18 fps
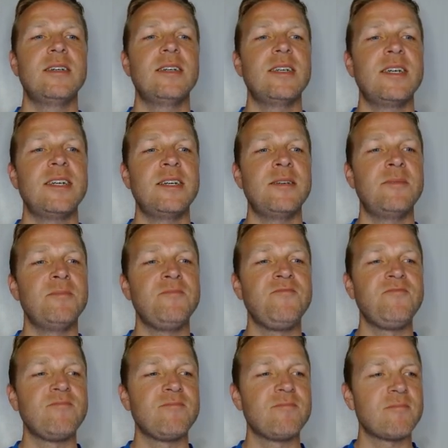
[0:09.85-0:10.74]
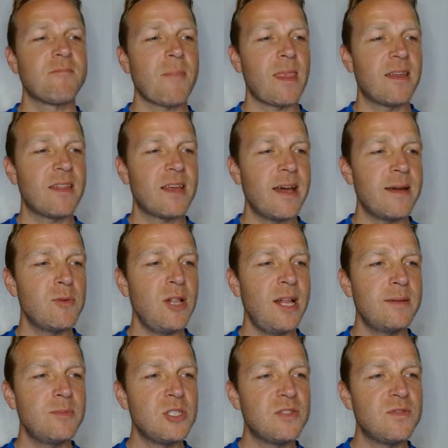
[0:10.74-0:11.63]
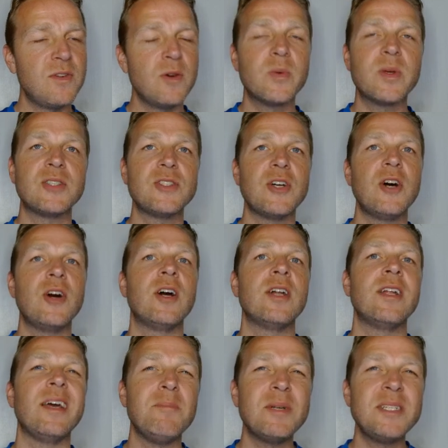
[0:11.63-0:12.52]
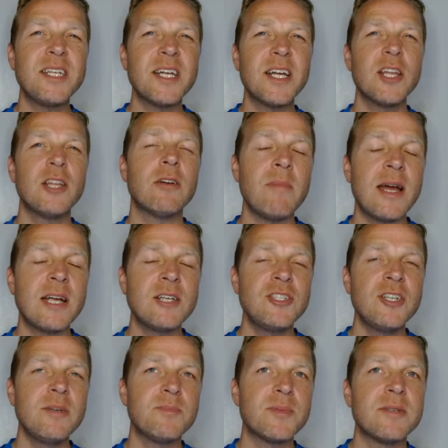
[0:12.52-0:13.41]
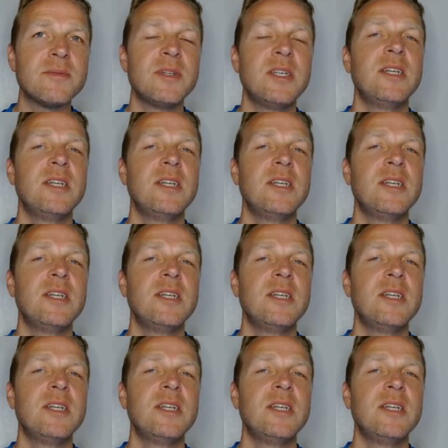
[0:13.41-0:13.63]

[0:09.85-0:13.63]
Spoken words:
Kyber Lab is focused on a particular matchup